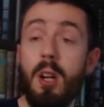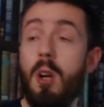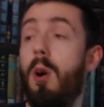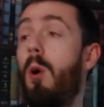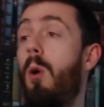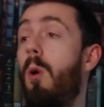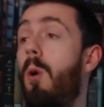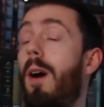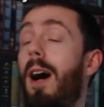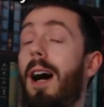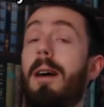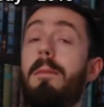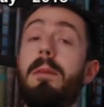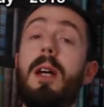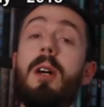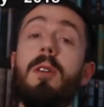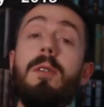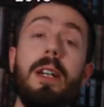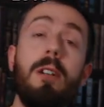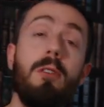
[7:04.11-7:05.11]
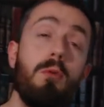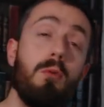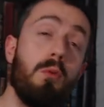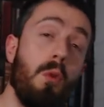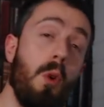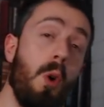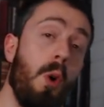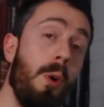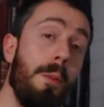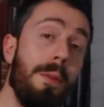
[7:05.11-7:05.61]
or uploading
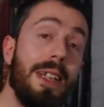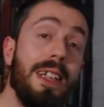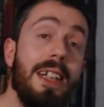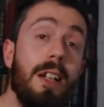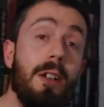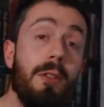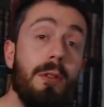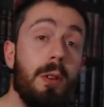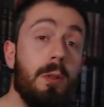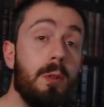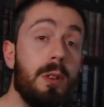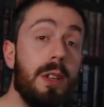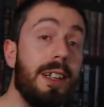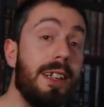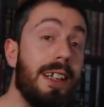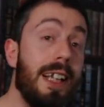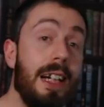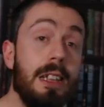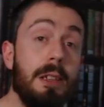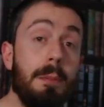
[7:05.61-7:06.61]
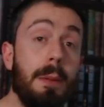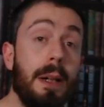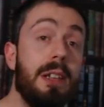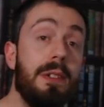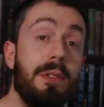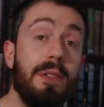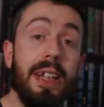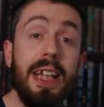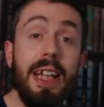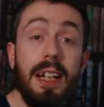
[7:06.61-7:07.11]
raw material to the database
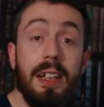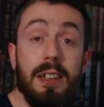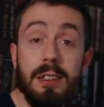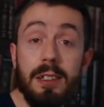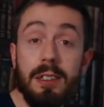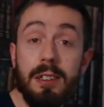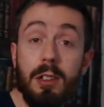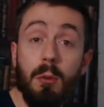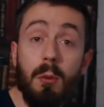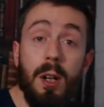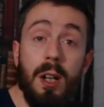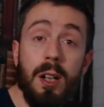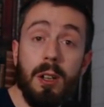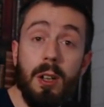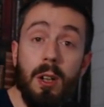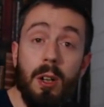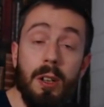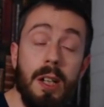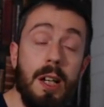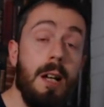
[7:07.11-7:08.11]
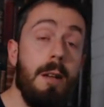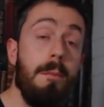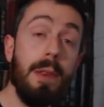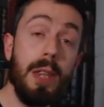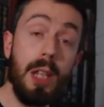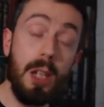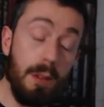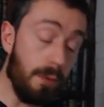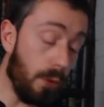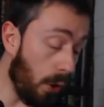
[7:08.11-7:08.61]
for the editors to work on,
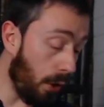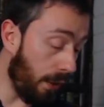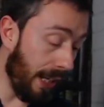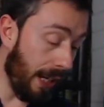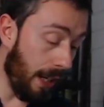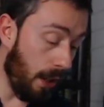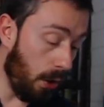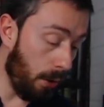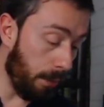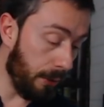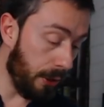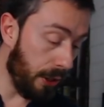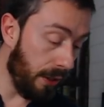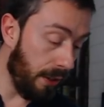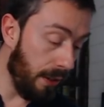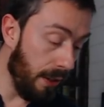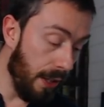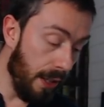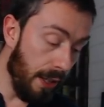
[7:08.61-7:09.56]
you've got that option.